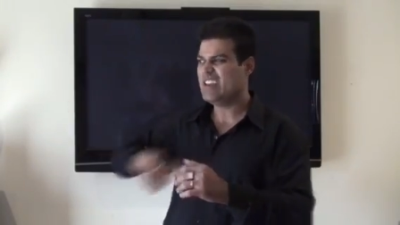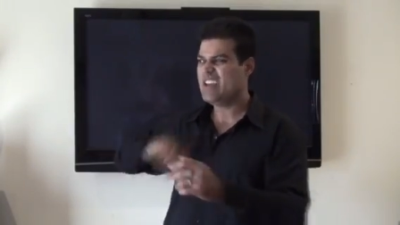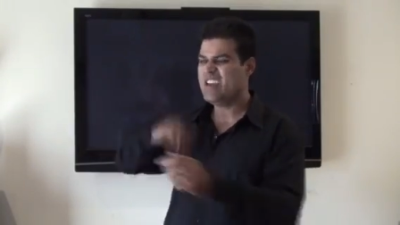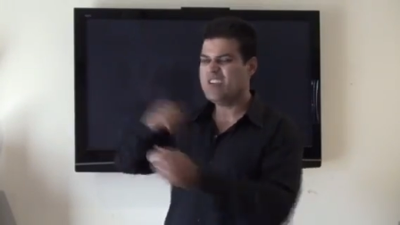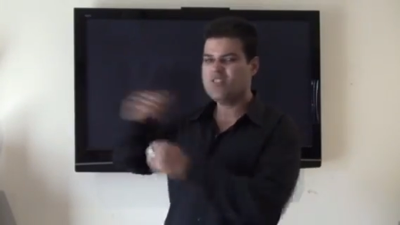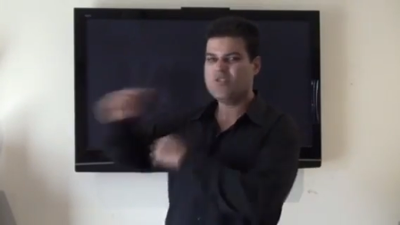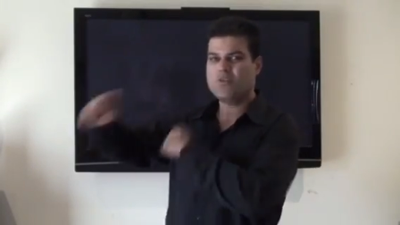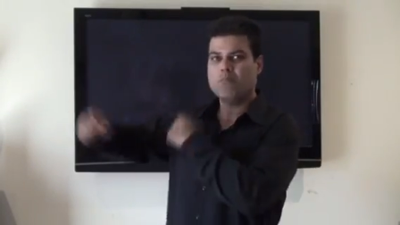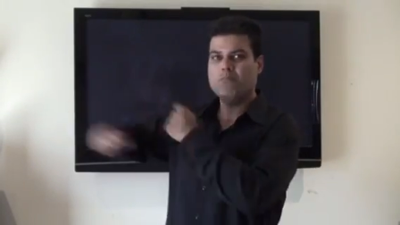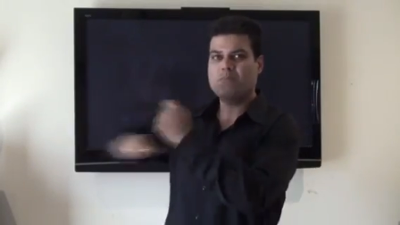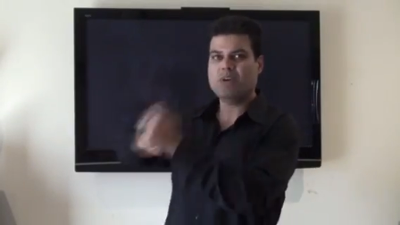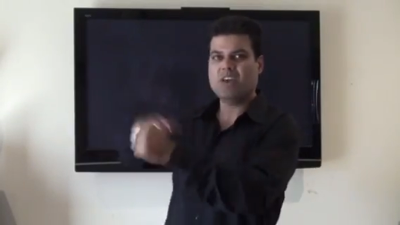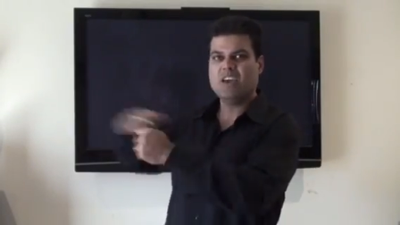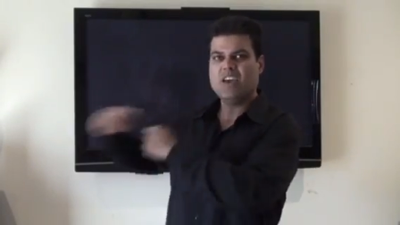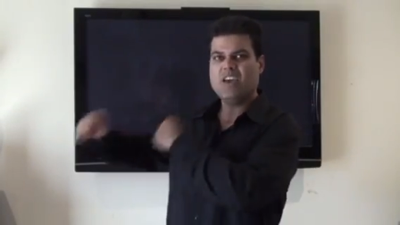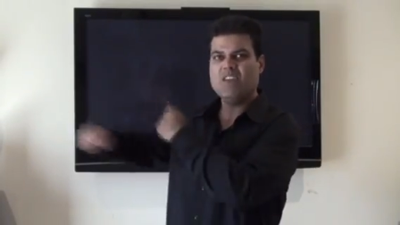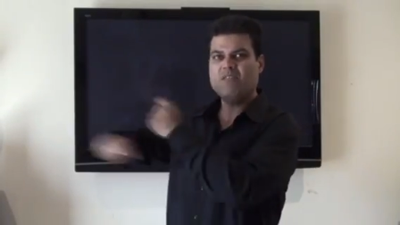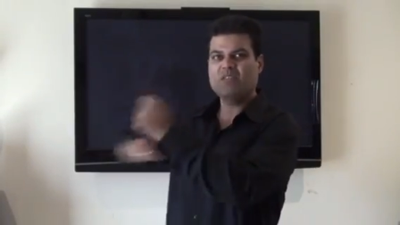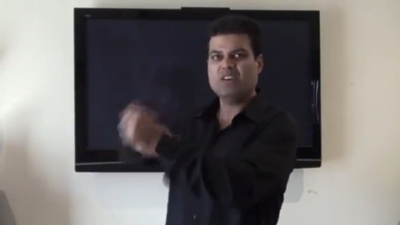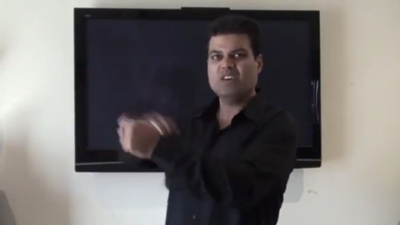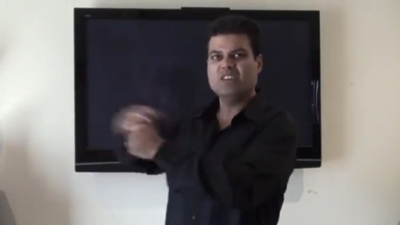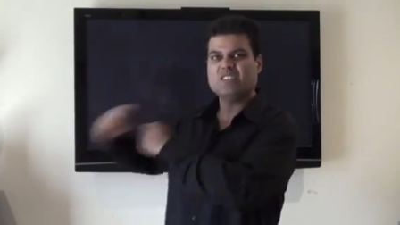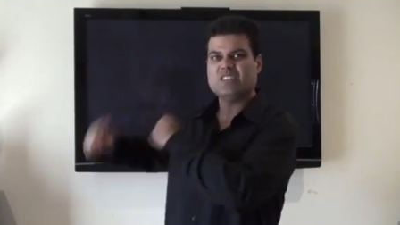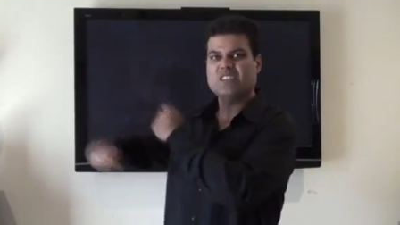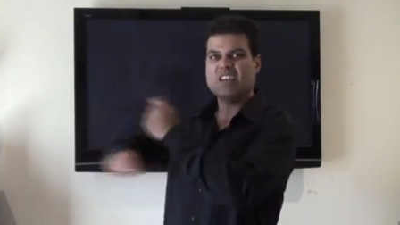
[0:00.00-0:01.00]
Hey, your
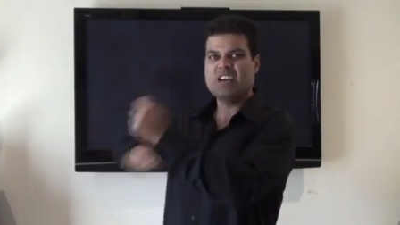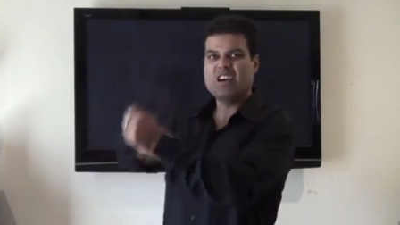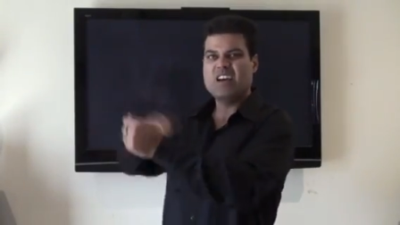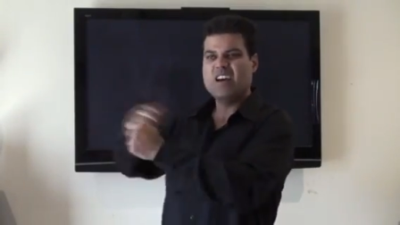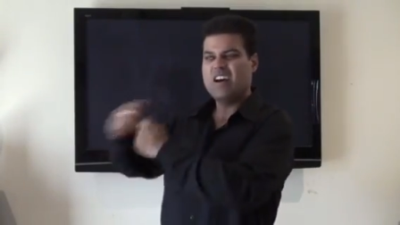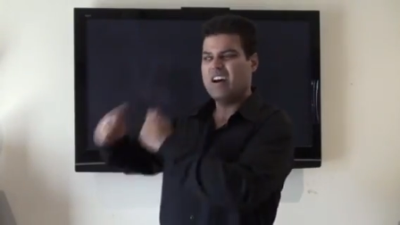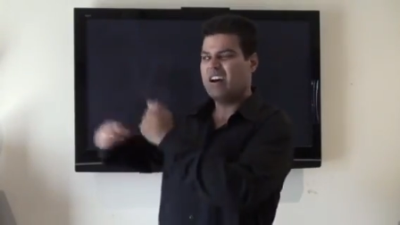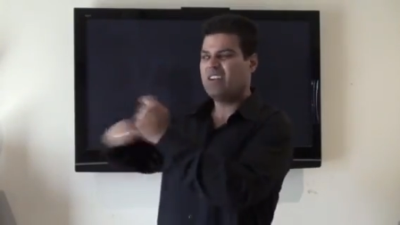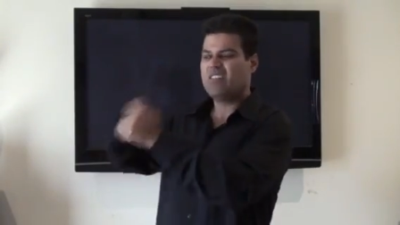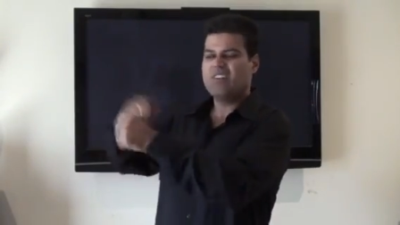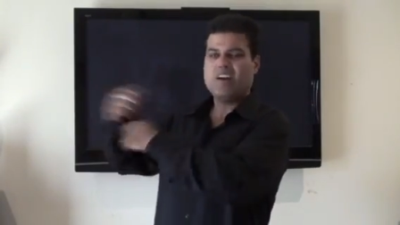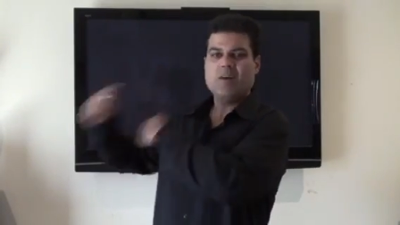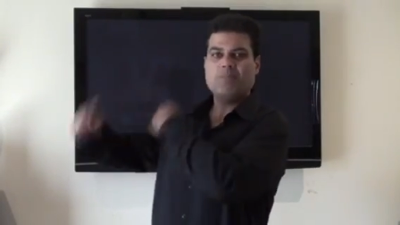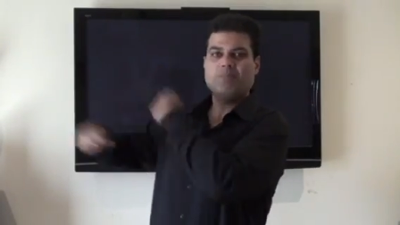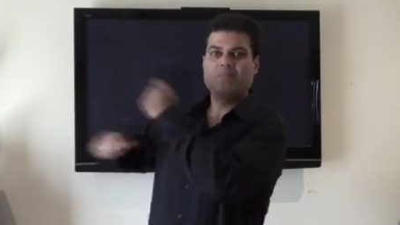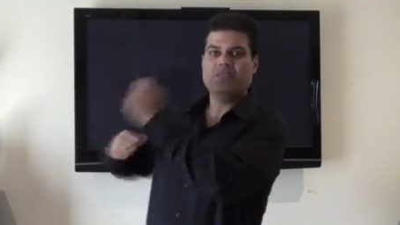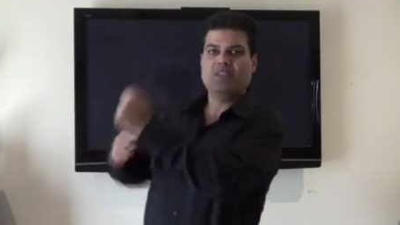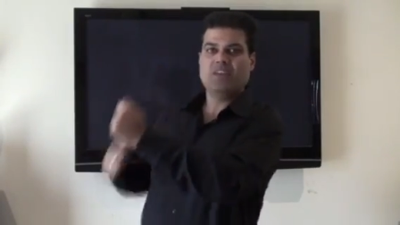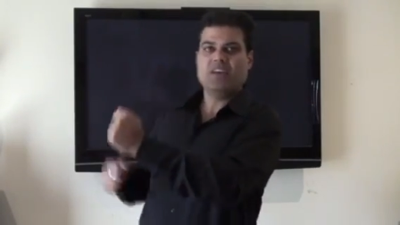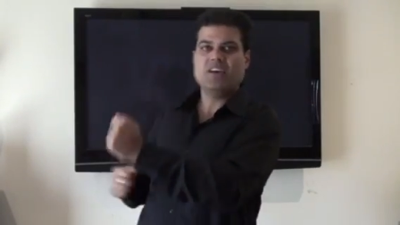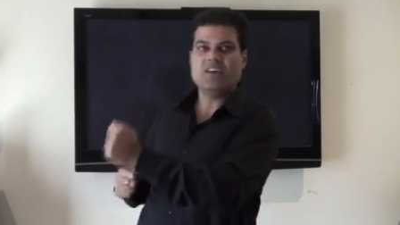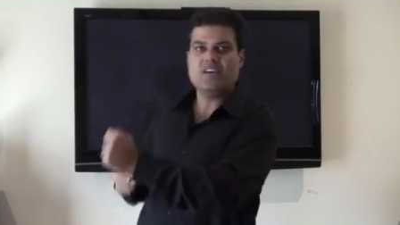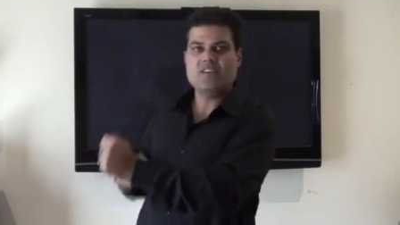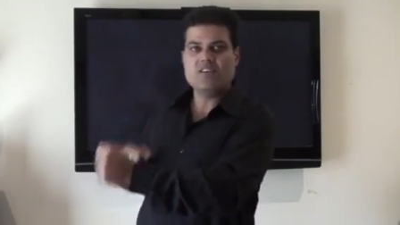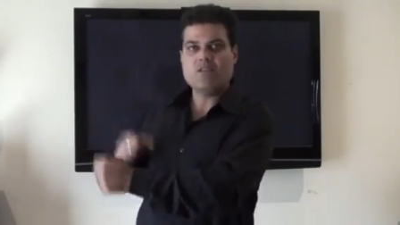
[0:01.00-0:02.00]
behaviors are
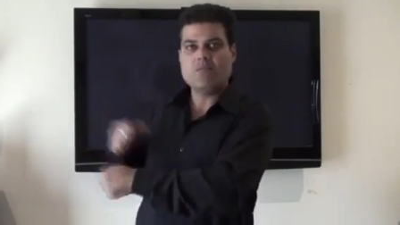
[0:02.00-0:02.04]
up there,